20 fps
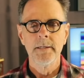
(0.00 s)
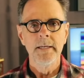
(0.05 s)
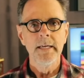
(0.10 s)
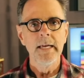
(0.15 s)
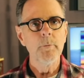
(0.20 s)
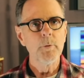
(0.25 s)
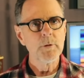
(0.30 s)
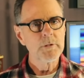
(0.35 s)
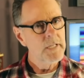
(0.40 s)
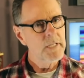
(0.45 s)
It
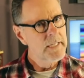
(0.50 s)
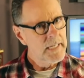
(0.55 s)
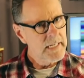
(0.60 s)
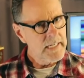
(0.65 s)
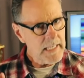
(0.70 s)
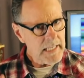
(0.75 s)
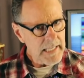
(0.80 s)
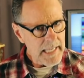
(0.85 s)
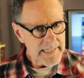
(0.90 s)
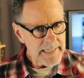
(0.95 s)
was an
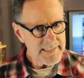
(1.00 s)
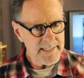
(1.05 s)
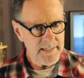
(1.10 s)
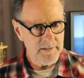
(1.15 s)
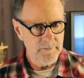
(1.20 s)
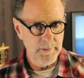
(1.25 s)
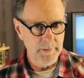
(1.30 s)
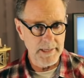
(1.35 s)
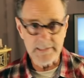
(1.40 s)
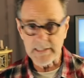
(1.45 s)
eclectic
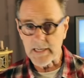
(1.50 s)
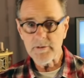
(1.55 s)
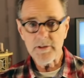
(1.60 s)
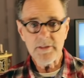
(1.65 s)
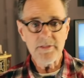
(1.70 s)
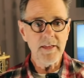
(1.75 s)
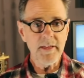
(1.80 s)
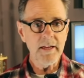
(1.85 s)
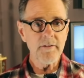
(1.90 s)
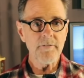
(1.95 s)
mix,
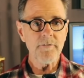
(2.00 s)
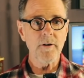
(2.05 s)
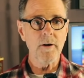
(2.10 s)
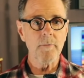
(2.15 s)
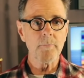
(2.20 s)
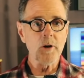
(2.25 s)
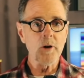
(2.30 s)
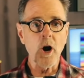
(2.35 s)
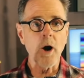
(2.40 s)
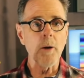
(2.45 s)
everything from
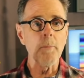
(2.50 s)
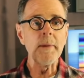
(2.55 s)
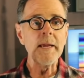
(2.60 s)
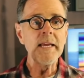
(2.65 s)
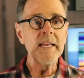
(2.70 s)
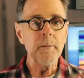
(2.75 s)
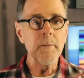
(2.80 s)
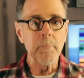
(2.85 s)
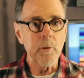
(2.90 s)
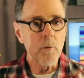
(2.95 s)

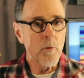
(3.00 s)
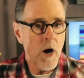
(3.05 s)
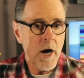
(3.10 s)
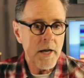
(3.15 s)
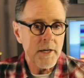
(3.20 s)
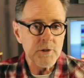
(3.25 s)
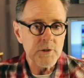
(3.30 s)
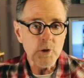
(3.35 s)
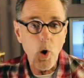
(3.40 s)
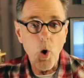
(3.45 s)
Carmina
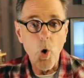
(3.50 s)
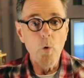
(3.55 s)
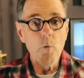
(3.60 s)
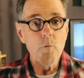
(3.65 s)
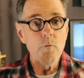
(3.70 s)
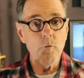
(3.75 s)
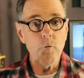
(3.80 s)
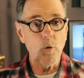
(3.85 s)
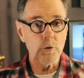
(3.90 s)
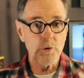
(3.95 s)
Burana's O
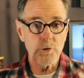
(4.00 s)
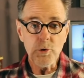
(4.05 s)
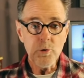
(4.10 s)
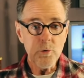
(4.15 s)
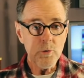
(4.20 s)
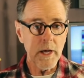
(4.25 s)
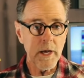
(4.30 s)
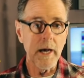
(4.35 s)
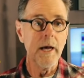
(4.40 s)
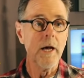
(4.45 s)

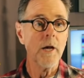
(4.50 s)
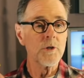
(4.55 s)
Fortuna